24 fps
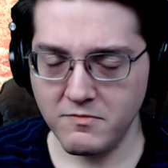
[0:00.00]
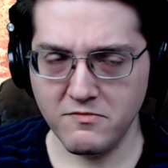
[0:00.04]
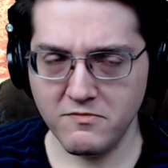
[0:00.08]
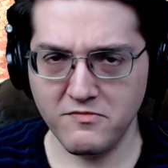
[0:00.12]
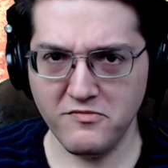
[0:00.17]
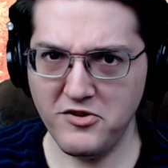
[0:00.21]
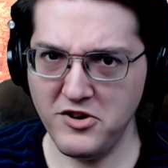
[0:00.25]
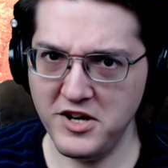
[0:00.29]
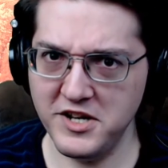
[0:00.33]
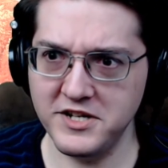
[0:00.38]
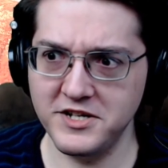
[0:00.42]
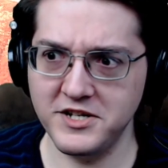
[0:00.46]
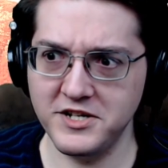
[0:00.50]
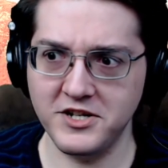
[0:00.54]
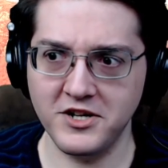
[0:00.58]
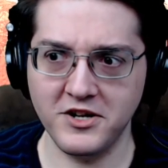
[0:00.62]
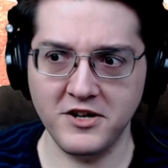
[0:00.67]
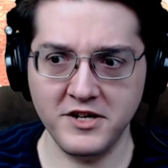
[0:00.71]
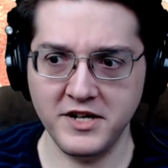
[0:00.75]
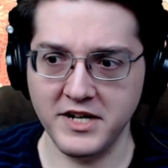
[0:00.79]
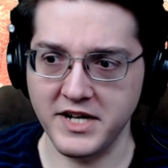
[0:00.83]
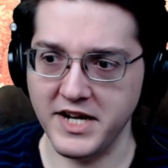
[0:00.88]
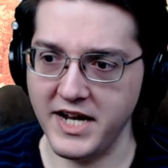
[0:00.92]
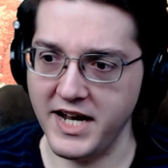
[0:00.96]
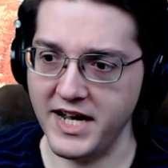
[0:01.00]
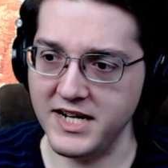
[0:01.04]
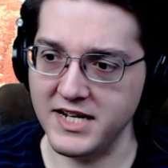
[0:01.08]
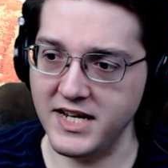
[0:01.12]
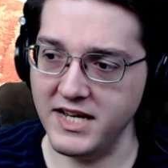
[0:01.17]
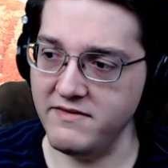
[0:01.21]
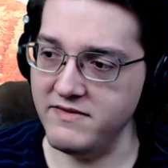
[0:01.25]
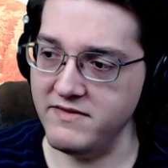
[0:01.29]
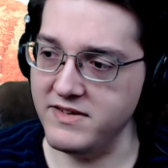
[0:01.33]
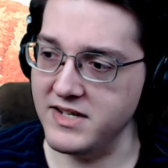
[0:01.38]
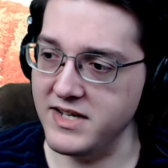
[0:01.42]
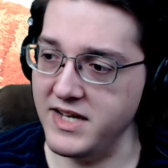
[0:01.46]
Pretty sure you can't
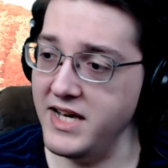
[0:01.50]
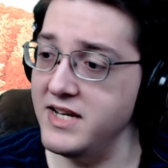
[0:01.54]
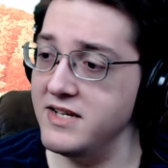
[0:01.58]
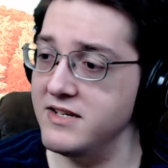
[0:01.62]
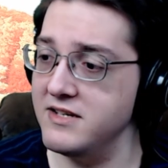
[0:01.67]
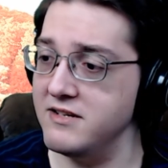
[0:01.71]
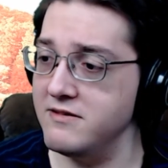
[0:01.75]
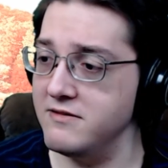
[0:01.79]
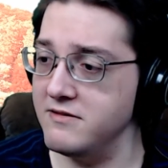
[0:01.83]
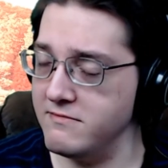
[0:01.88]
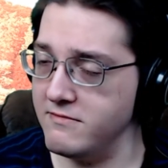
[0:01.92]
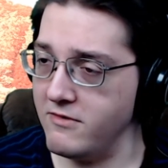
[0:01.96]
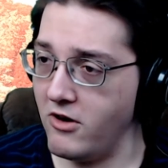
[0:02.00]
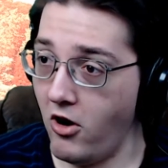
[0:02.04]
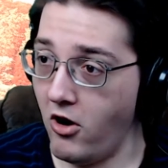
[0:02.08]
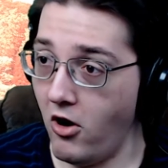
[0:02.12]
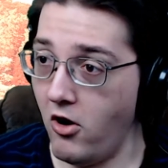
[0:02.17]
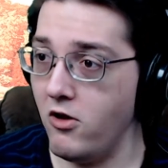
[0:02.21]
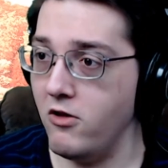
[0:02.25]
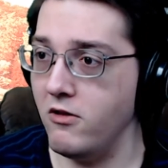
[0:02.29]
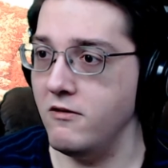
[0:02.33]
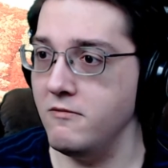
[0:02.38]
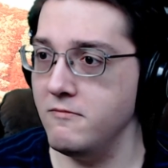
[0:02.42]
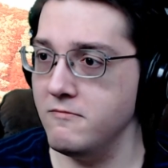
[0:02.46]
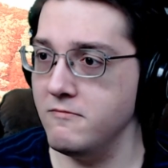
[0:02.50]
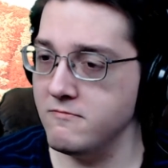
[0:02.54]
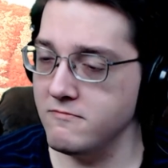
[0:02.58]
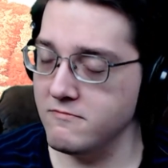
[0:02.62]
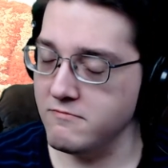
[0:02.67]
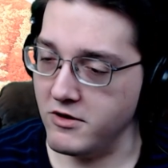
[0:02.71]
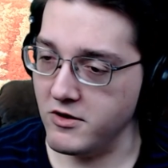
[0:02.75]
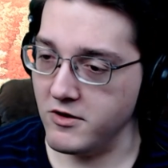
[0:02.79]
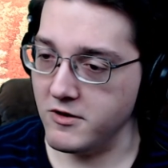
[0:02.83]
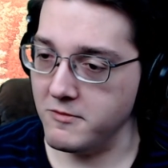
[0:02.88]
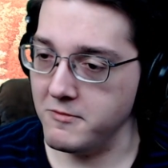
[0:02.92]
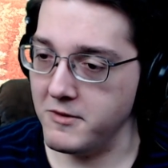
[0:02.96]
even get all
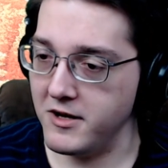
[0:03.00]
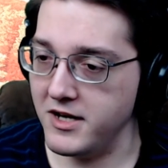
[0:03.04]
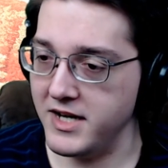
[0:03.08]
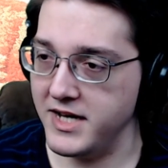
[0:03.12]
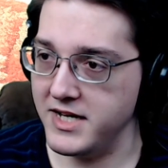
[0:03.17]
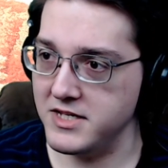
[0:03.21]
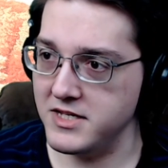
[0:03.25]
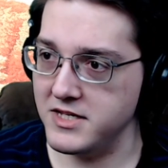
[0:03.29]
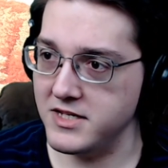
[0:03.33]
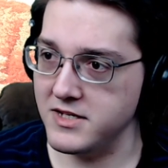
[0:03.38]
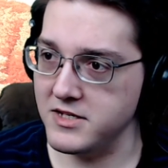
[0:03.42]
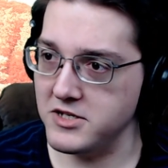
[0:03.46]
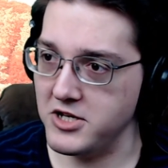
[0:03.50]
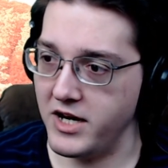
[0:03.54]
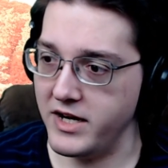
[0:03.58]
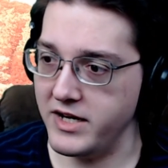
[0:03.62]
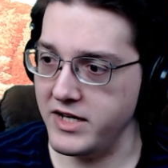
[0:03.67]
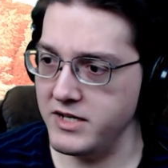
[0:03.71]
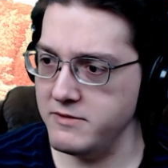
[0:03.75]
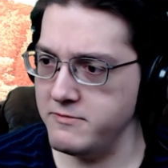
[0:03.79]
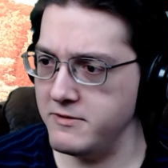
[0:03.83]
Pokemon as shinies,